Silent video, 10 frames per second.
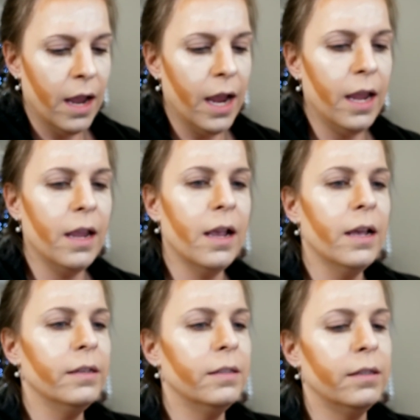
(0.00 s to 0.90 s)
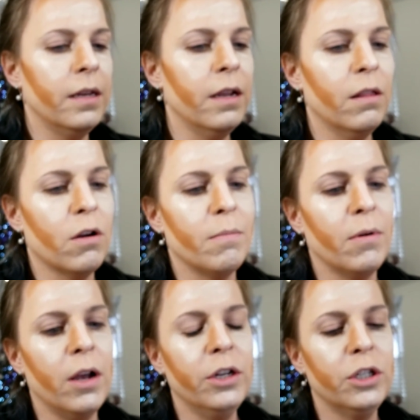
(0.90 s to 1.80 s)
a concealer
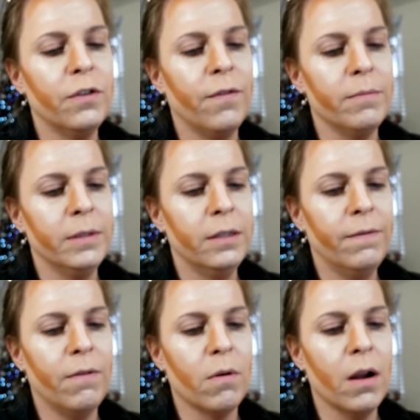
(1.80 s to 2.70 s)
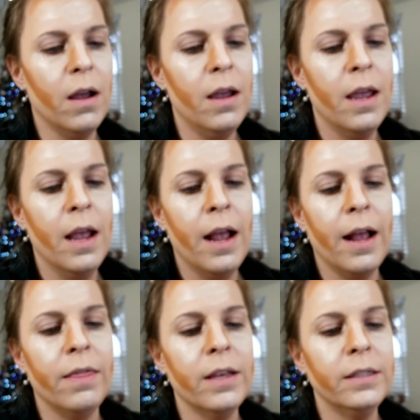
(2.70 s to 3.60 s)
brush from Sephora.
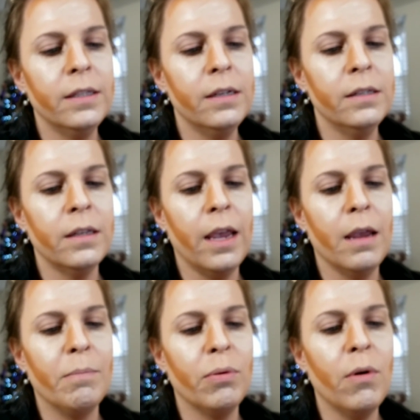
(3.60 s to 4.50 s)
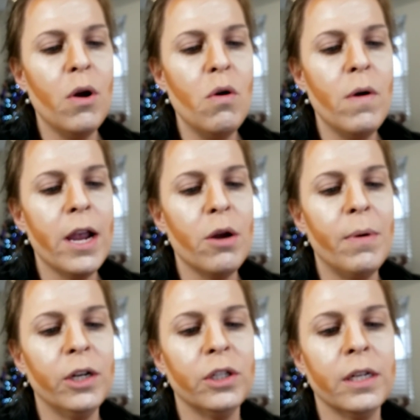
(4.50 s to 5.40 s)
And this is a Pro
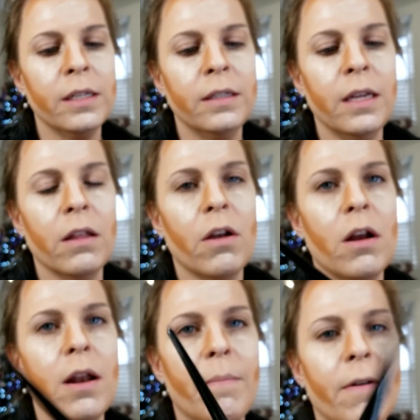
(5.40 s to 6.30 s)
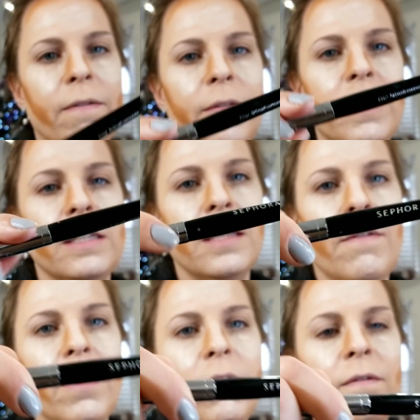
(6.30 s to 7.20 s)
Airbrush Concealer number
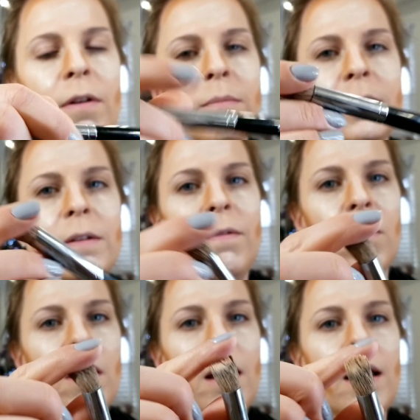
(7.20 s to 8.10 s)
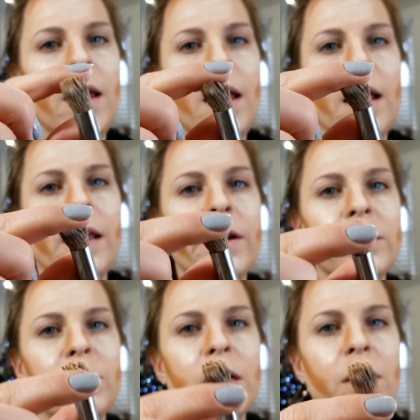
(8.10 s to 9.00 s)
57 from Sephora.
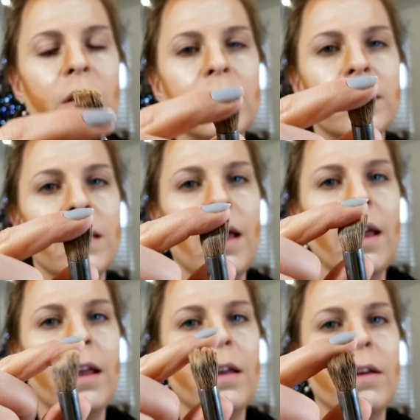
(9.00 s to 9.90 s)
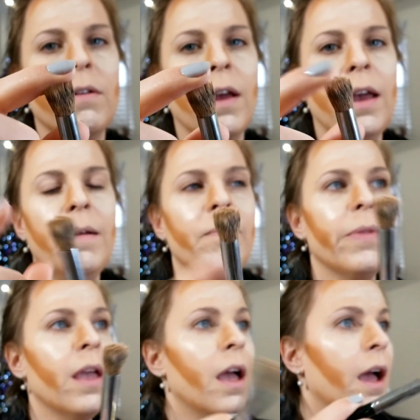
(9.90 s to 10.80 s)
Here's what it looks like, okay?
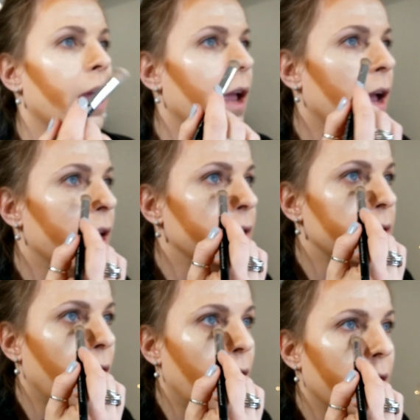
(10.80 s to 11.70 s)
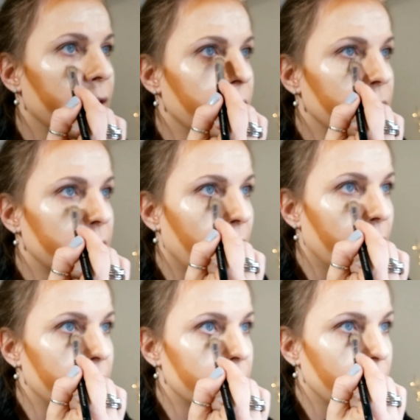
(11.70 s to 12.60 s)
And I use
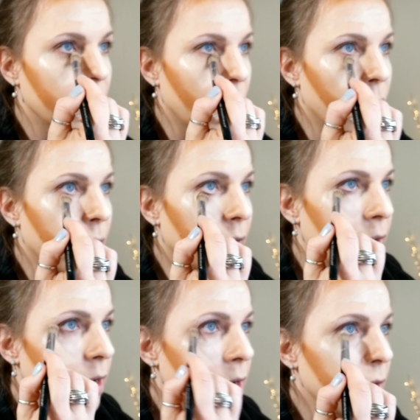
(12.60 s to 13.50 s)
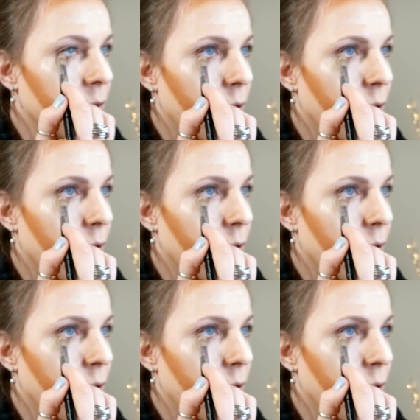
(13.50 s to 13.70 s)
that to go in